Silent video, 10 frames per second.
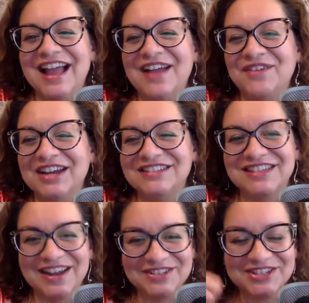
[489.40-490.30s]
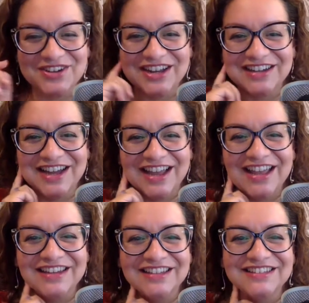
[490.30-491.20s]
when I said I was going on
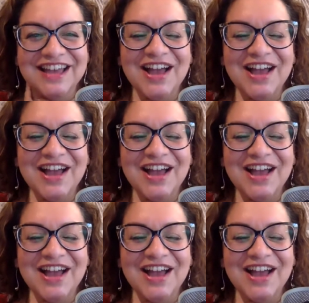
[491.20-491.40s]
hiatus.